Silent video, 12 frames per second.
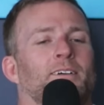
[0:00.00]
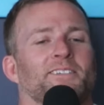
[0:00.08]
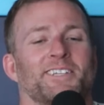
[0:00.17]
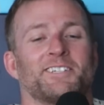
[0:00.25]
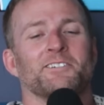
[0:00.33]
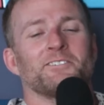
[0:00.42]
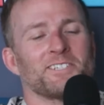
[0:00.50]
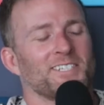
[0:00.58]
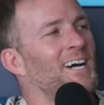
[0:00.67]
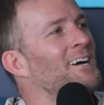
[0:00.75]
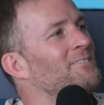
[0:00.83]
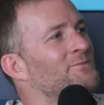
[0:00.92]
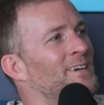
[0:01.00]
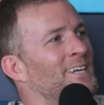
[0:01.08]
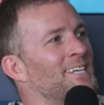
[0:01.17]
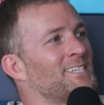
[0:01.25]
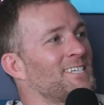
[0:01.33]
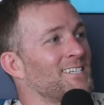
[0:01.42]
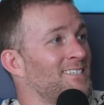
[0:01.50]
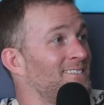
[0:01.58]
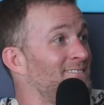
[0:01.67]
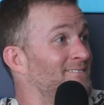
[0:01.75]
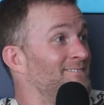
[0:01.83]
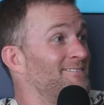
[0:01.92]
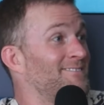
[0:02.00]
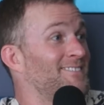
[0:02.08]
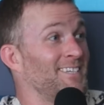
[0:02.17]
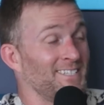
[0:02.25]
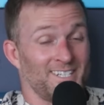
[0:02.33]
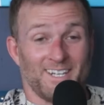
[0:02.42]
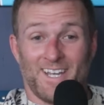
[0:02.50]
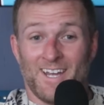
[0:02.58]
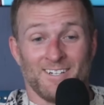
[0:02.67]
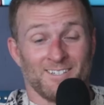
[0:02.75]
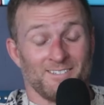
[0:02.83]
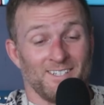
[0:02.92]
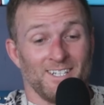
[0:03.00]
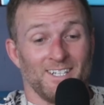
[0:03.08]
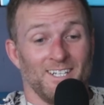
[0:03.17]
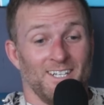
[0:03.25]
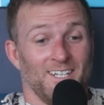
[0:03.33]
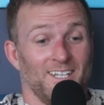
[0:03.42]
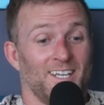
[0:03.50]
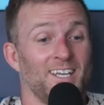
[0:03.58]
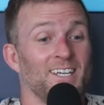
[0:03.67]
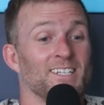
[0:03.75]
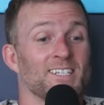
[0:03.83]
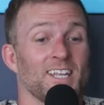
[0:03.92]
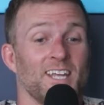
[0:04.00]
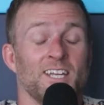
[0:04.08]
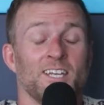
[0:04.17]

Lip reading: that dude's tough, man. He's just doesn't care. He is in